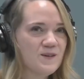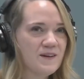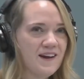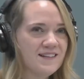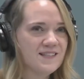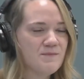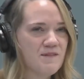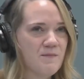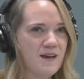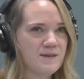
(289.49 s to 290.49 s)
the concept of
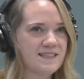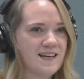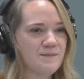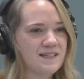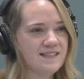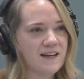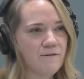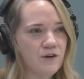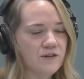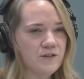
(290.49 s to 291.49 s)
the baby steps is that if
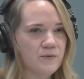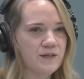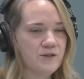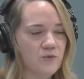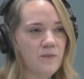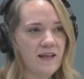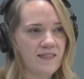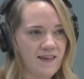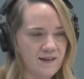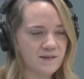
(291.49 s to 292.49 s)
you're doing too many
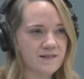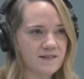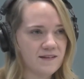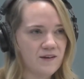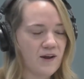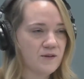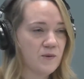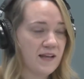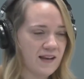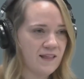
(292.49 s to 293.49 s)
things, you're not
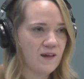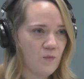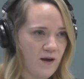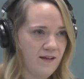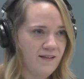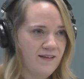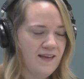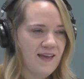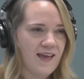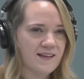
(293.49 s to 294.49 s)
doing anything well.
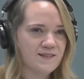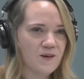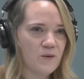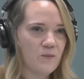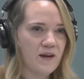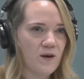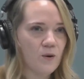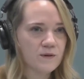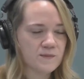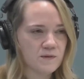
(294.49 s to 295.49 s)
And so we know
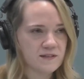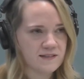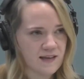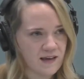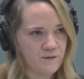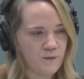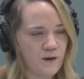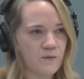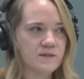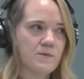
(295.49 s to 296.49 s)
we're supposed to save. We
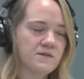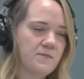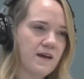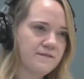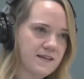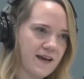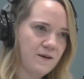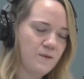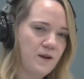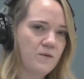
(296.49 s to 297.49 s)
know we're supposed to pay off
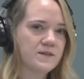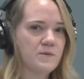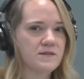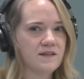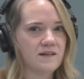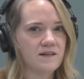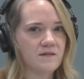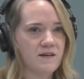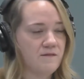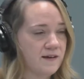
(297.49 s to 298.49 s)
debt. We know we're supposed to
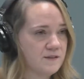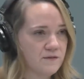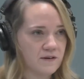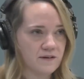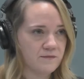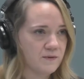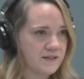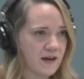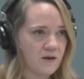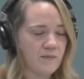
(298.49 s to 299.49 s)
invest for
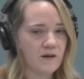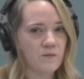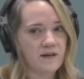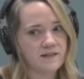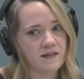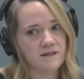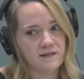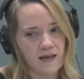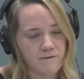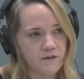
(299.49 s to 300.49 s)
retirement. We need to
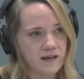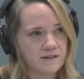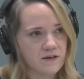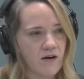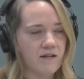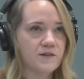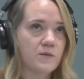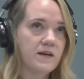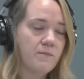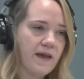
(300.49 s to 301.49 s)
save for kids' college.
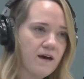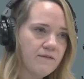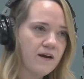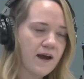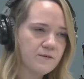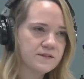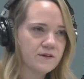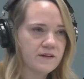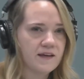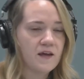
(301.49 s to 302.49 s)
We need to pay off our house
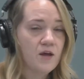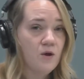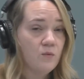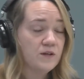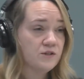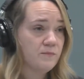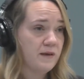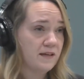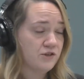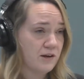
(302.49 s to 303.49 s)
early. We should
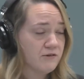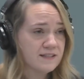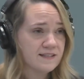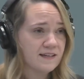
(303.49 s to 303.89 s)
be generous and